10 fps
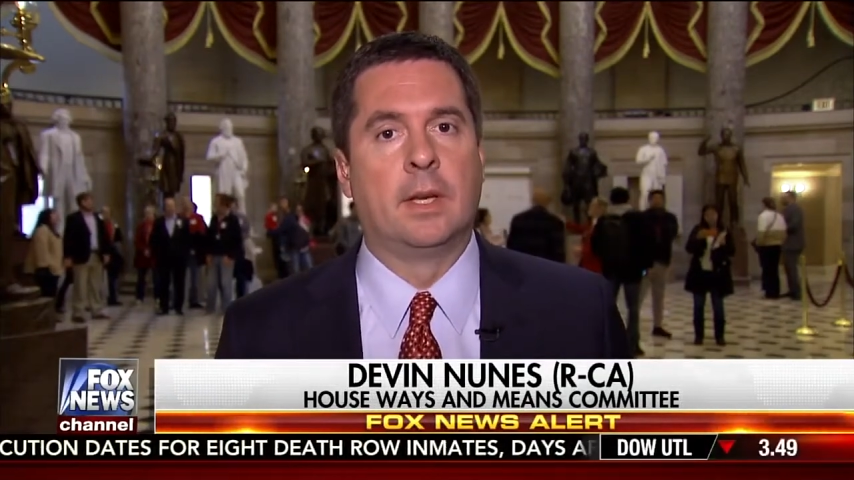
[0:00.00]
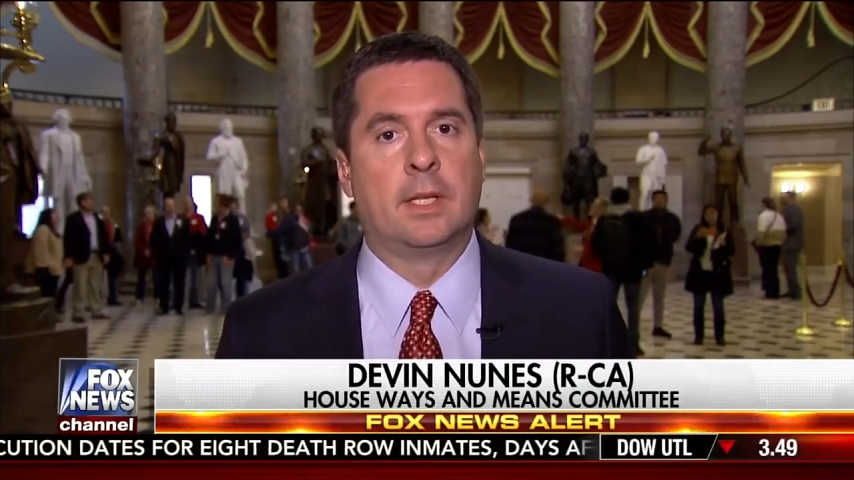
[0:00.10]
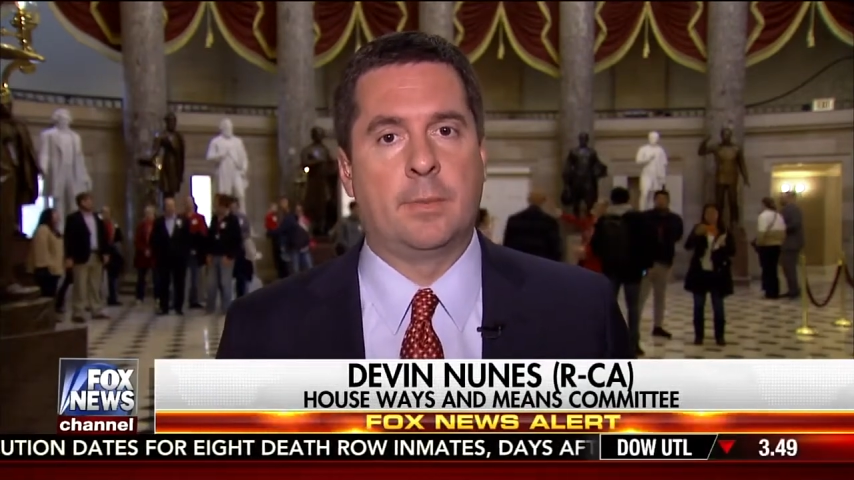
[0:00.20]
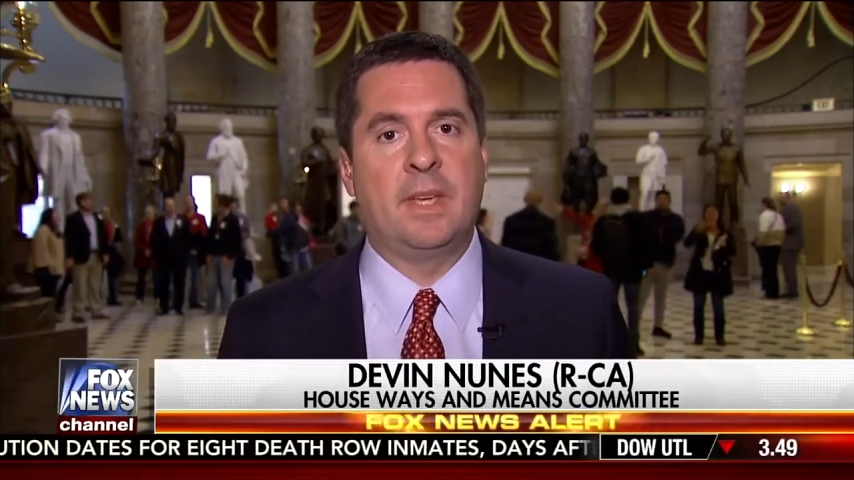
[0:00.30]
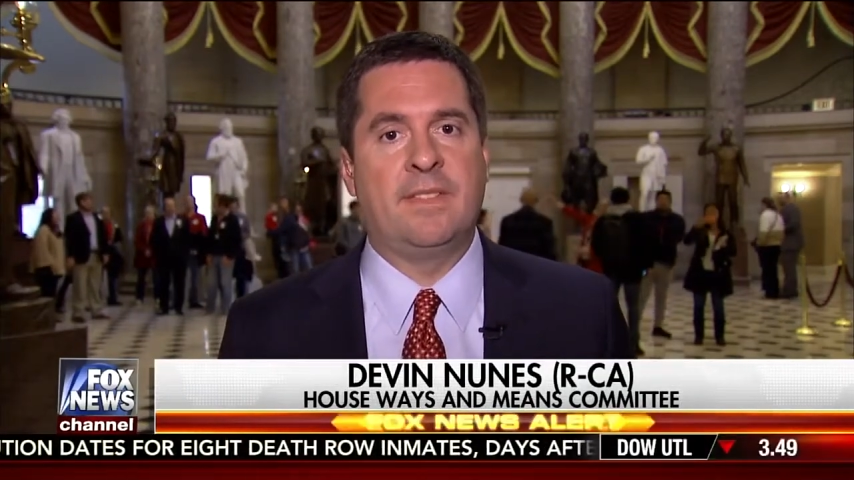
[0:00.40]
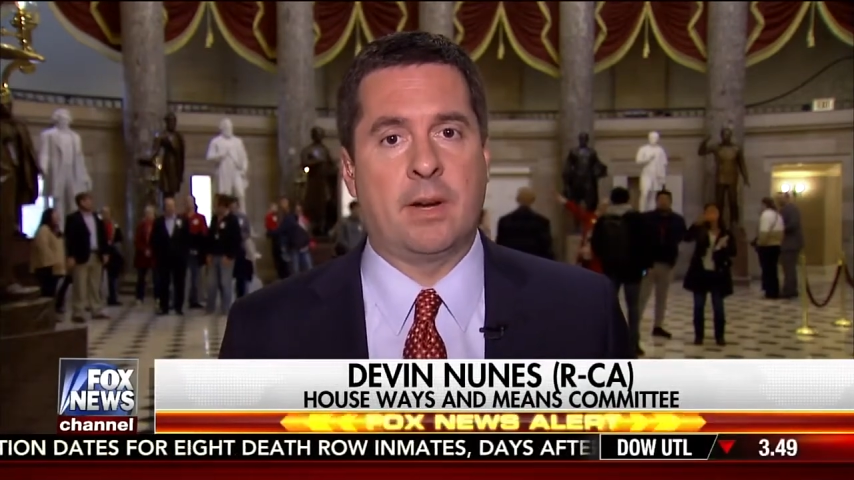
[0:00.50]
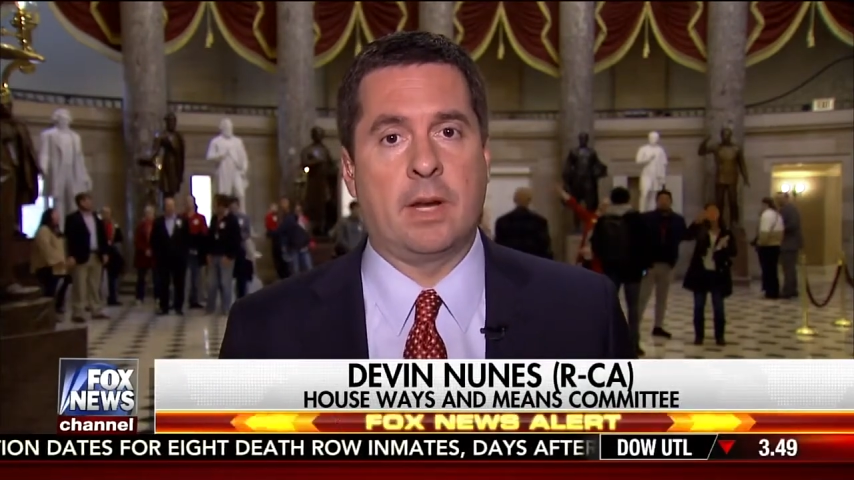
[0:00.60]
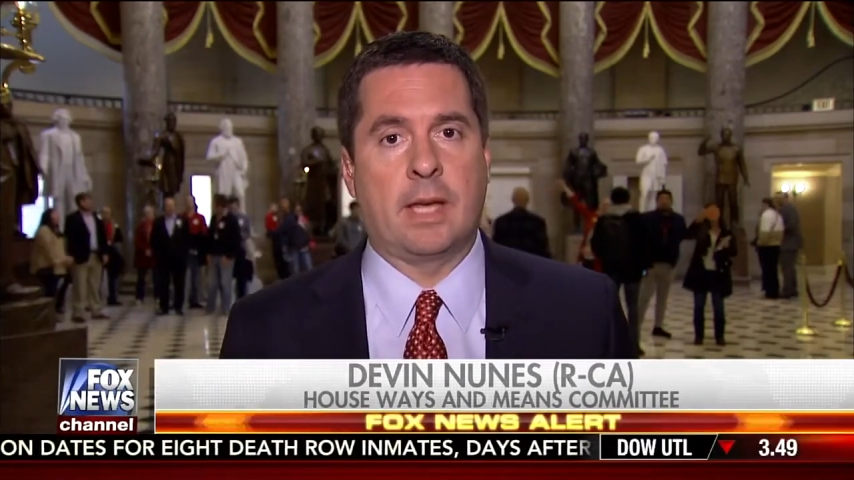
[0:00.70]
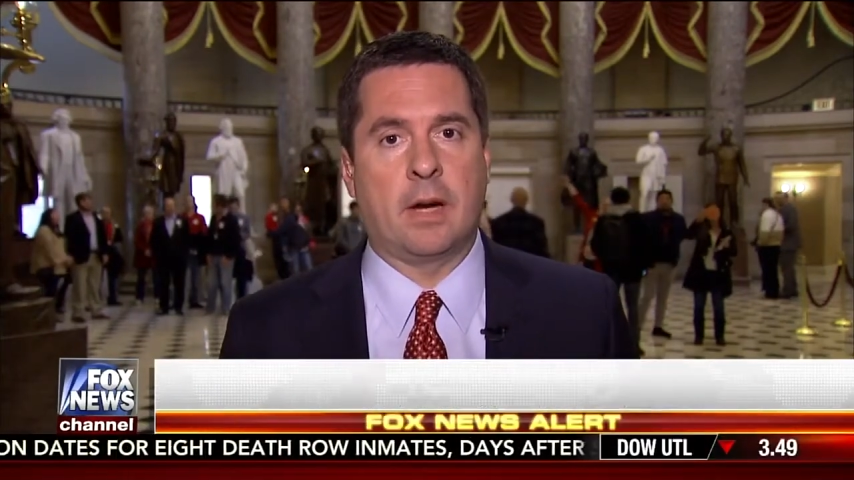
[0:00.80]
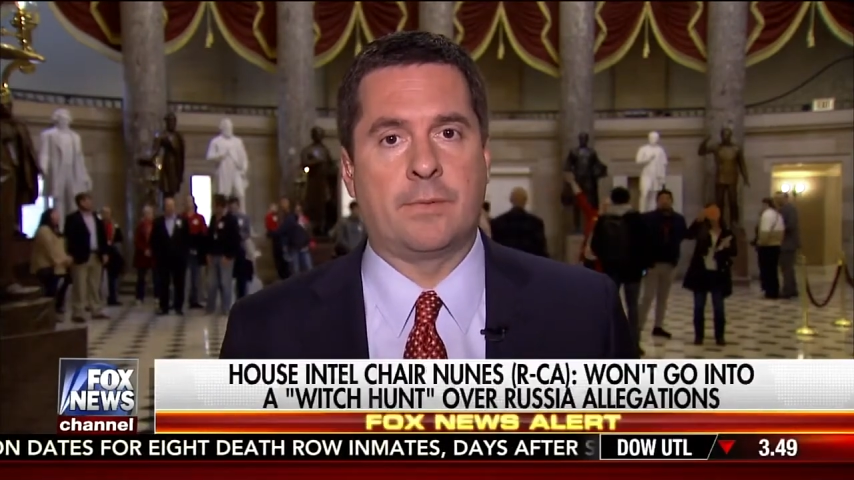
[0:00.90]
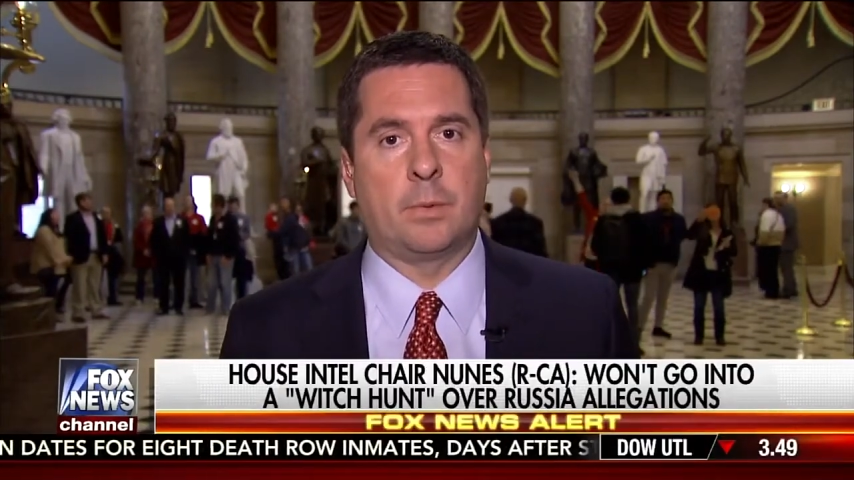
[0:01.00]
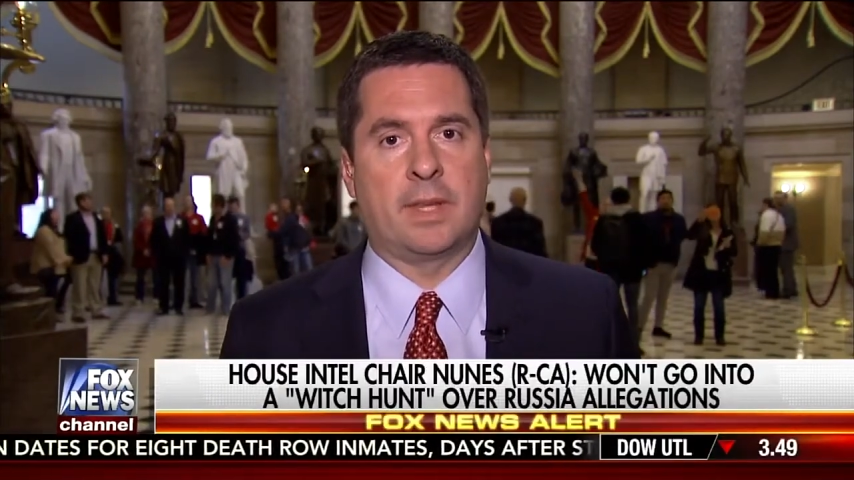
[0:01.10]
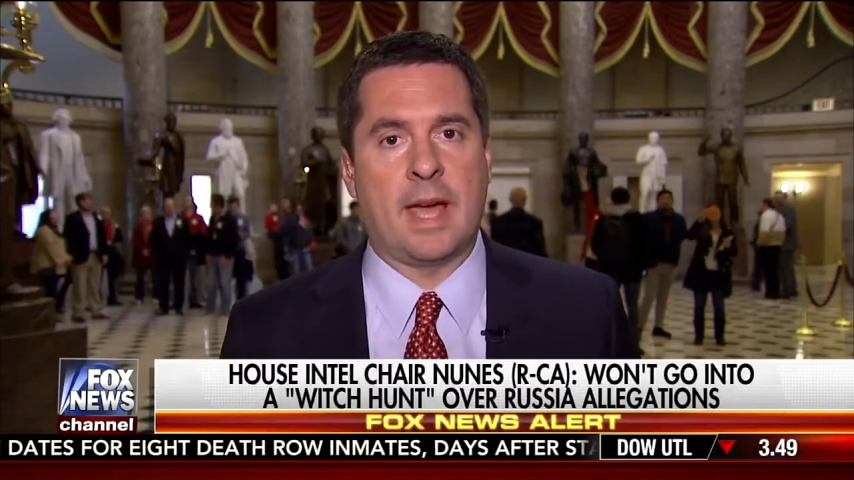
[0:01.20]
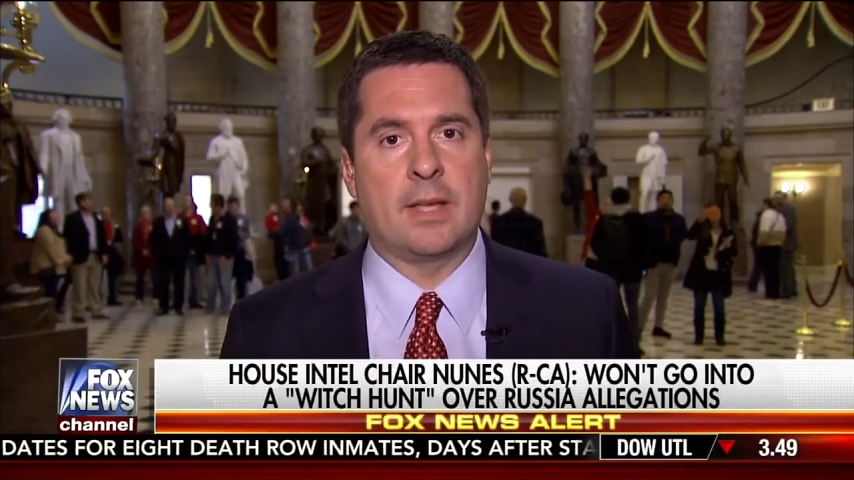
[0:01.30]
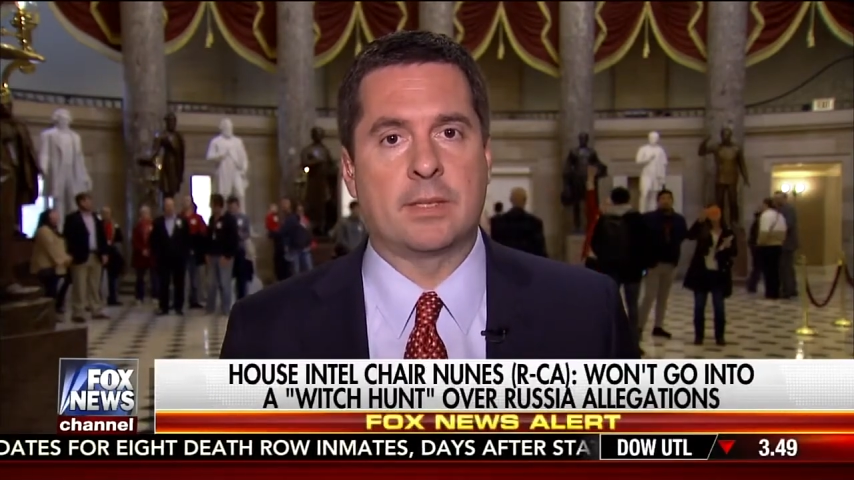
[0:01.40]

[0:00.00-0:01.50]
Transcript: to be very careful with that.